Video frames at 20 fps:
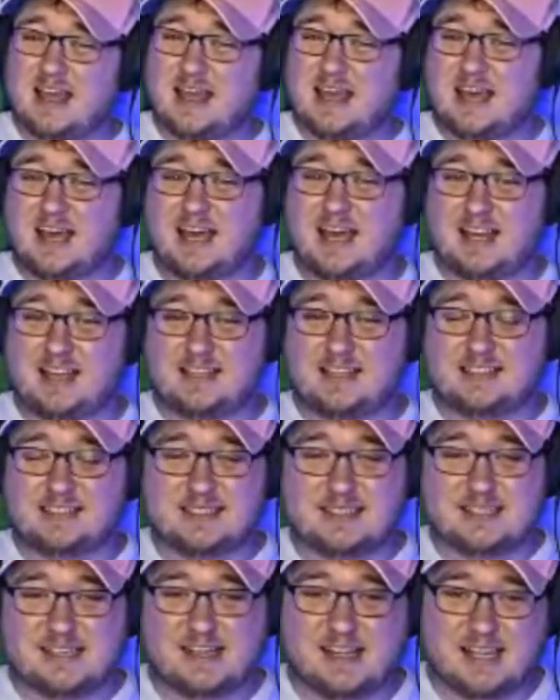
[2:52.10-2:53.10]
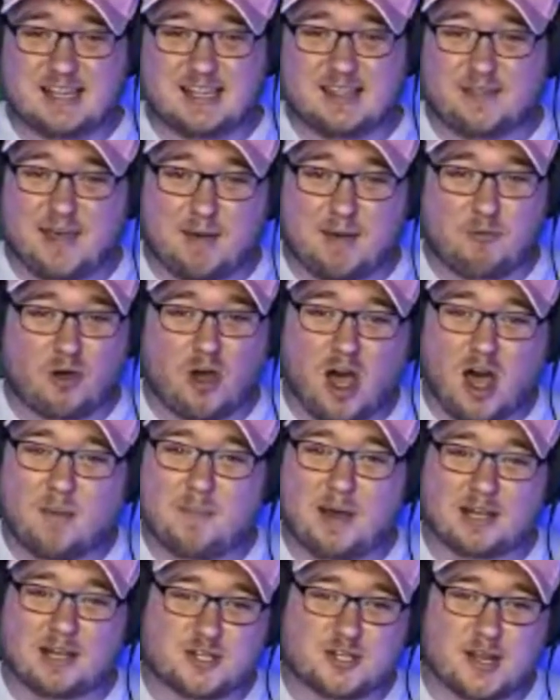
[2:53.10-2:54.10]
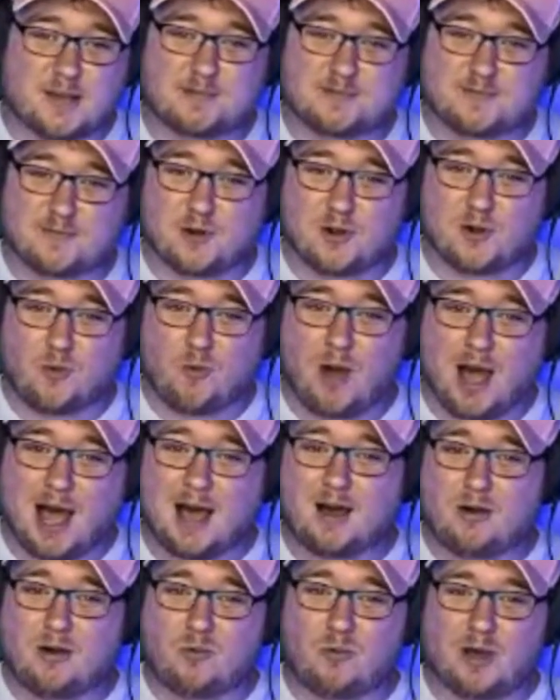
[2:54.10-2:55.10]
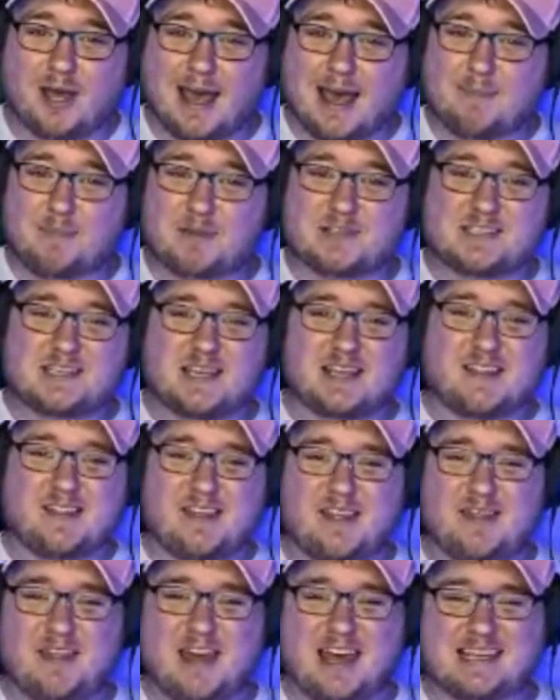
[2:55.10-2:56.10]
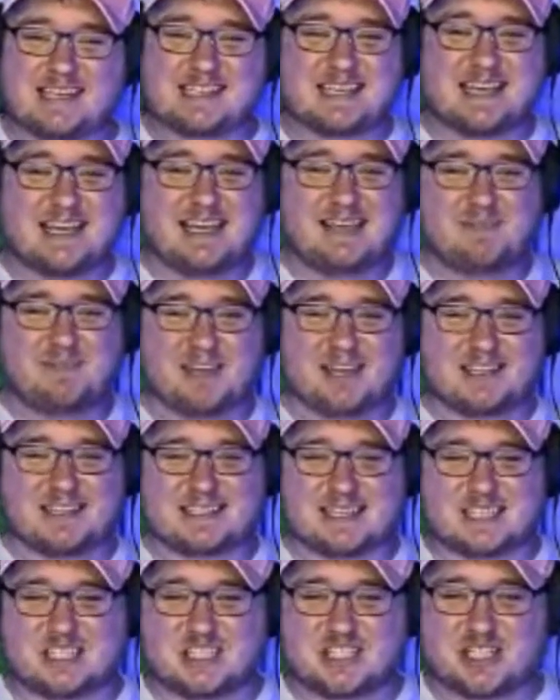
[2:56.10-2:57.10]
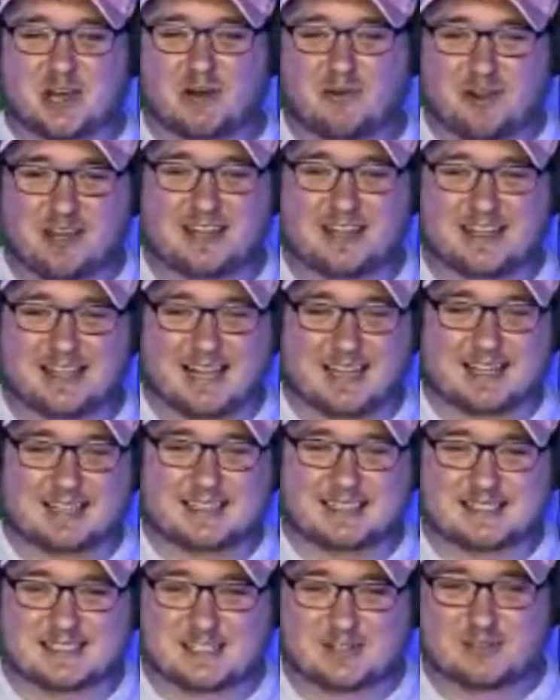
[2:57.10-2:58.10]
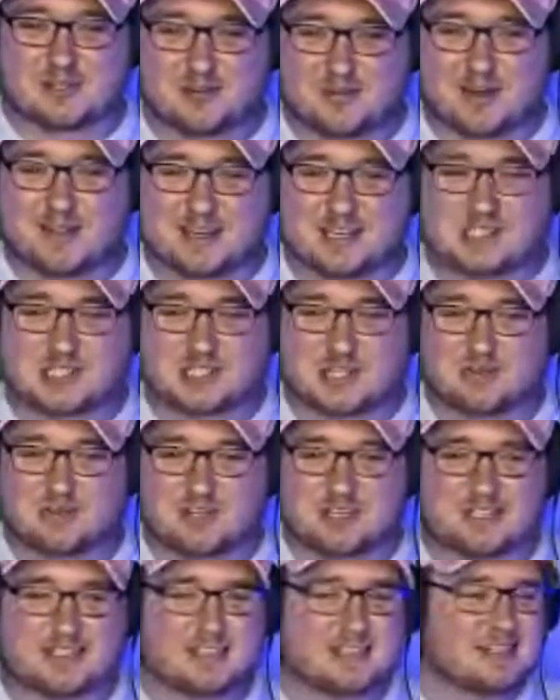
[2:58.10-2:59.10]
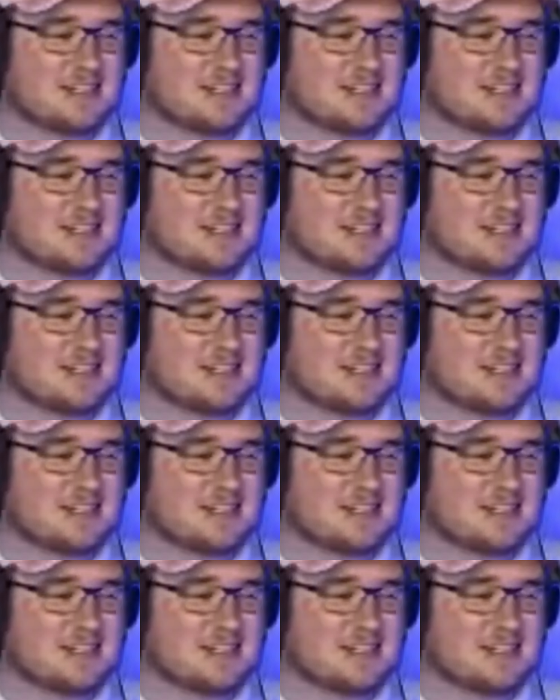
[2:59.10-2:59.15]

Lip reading: And that will haunt my dreams for a while, what happens in that scene, because they showed it, and I don't know why they showed it.